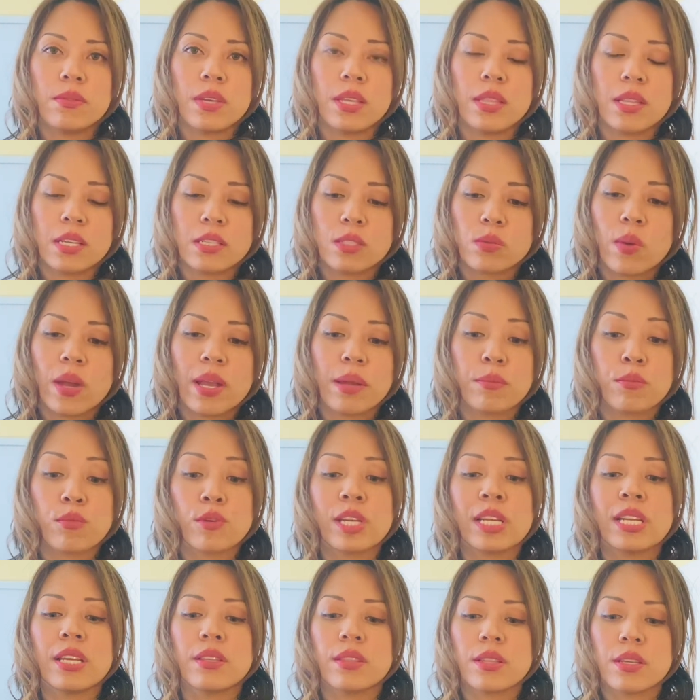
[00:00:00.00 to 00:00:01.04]
and that's why I'm
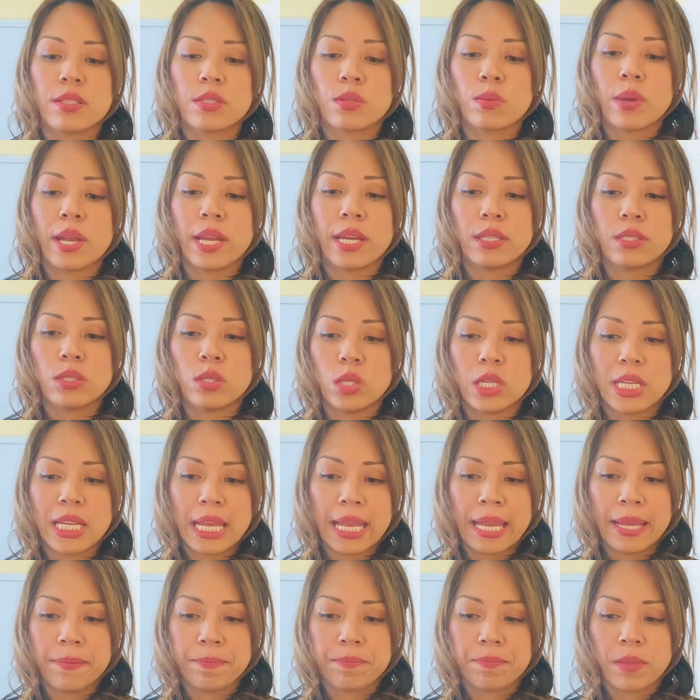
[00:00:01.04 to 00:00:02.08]
reading this way
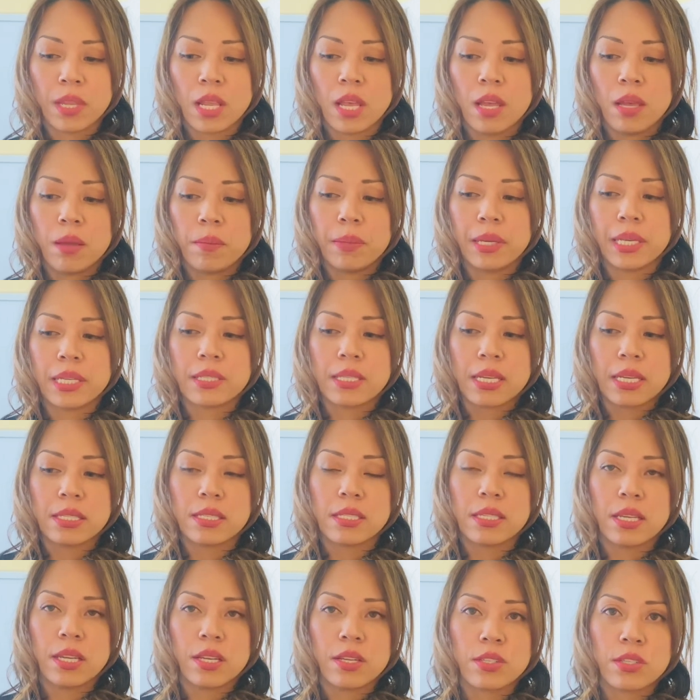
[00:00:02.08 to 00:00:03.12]
today because I
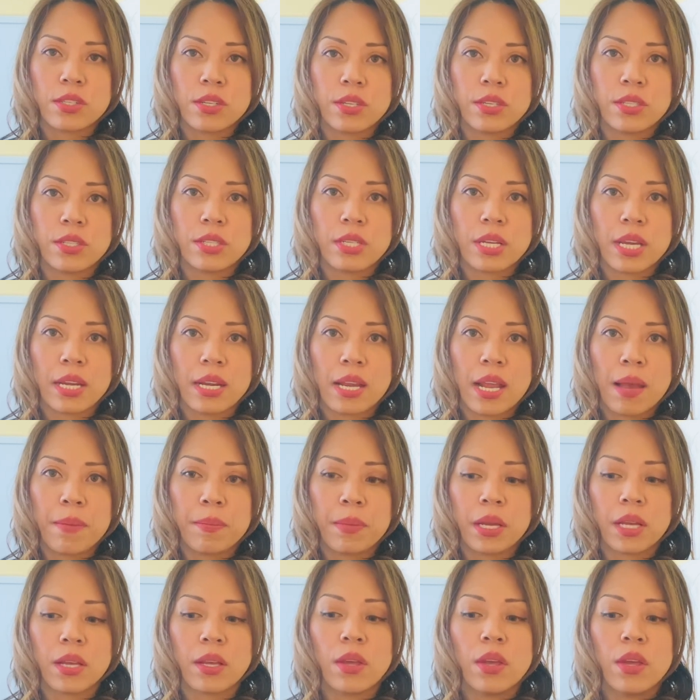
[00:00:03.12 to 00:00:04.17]
see a certain
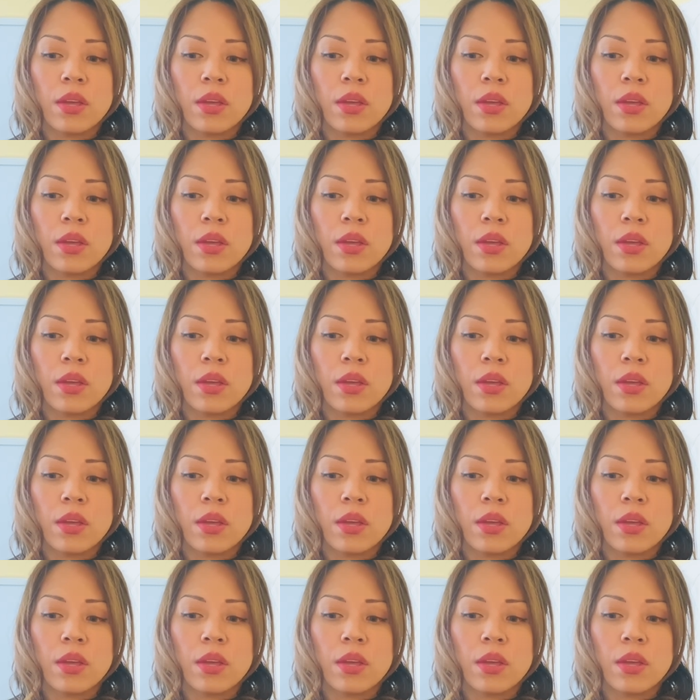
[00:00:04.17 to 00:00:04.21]
dynamic.